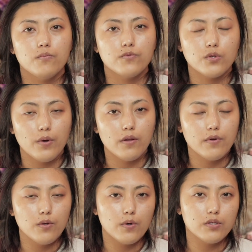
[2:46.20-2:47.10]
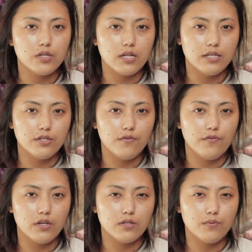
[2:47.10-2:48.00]
So whenever you want to cleanse your
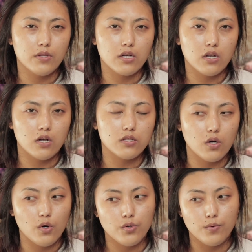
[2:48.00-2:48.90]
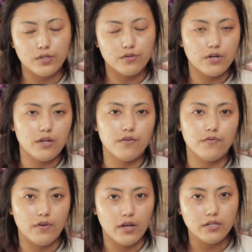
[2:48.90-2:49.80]
face with a cloth or you want to dry your
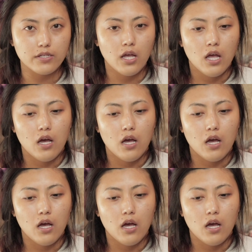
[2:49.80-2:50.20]
face,